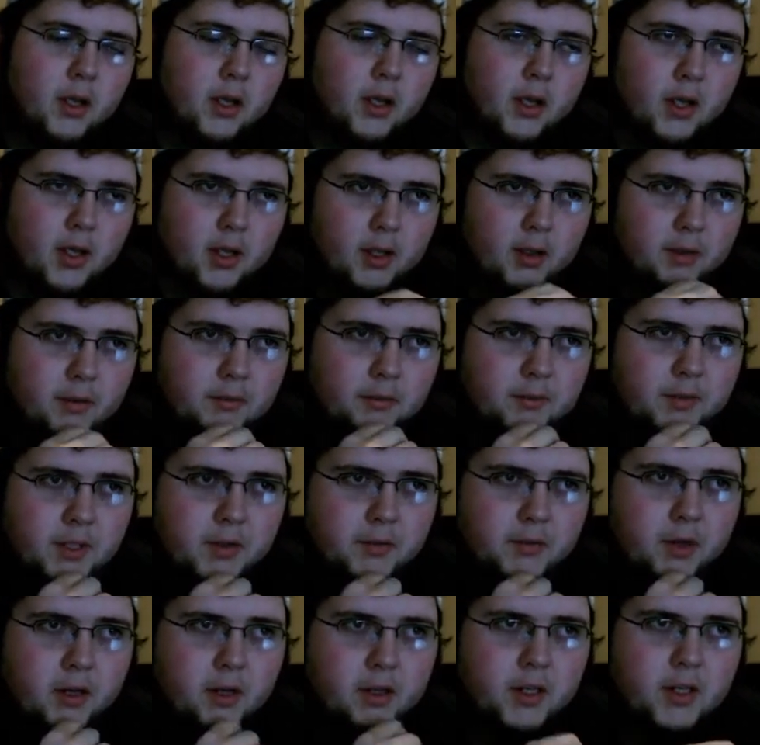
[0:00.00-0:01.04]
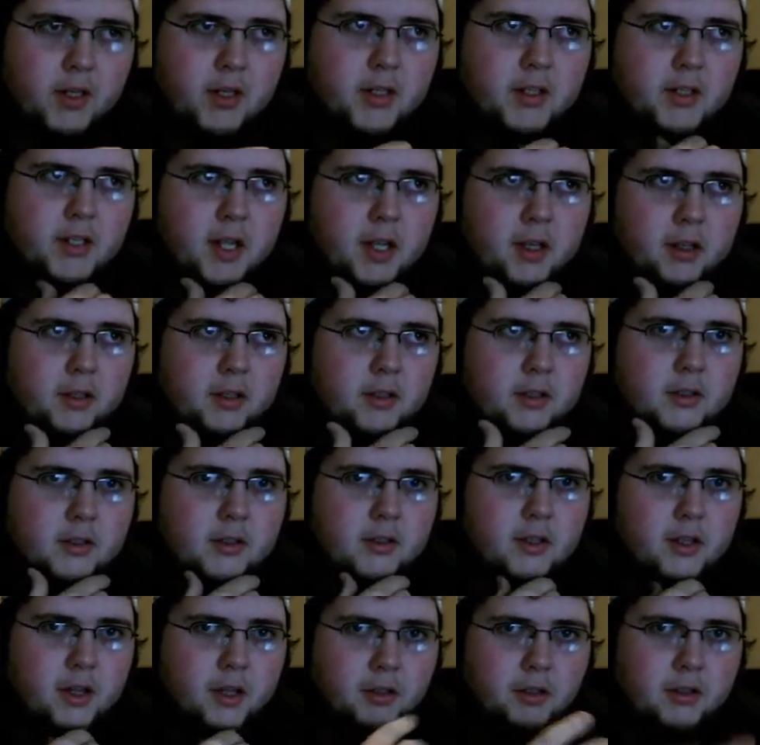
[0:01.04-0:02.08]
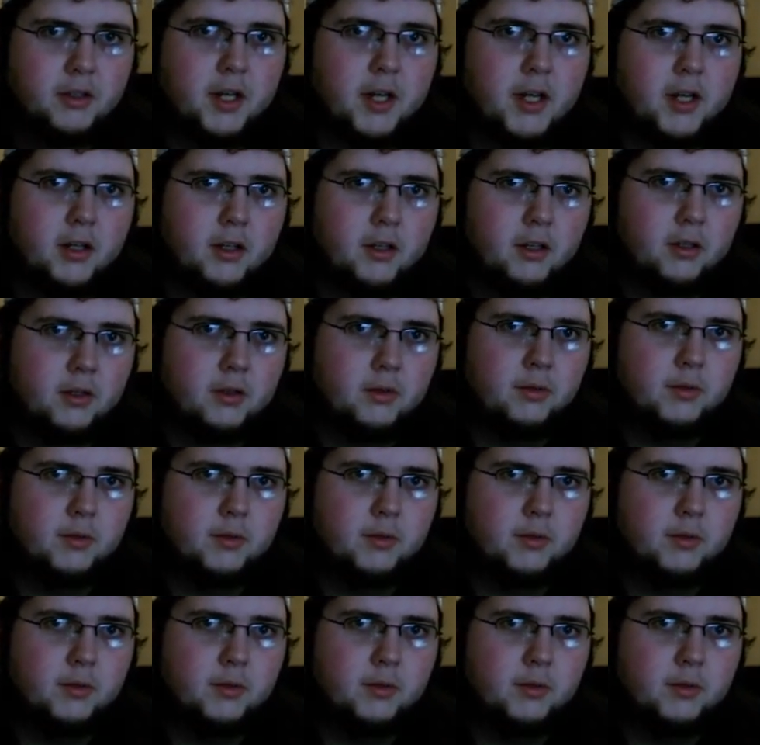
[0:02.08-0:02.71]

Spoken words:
Jeff Hardy challenged The Undertaker,